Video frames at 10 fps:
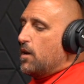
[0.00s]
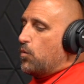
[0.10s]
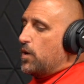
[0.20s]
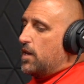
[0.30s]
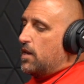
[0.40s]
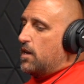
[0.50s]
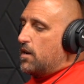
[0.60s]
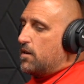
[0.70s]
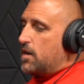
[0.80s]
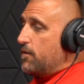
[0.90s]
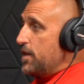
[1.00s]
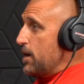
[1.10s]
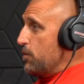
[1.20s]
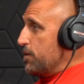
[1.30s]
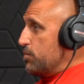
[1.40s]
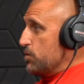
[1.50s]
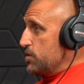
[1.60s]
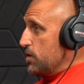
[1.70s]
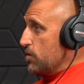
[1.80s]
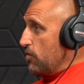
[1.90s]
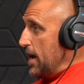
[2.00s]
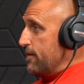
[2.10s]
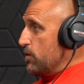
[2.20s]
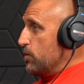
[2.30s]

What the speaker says: We cover that with bluestone gravel,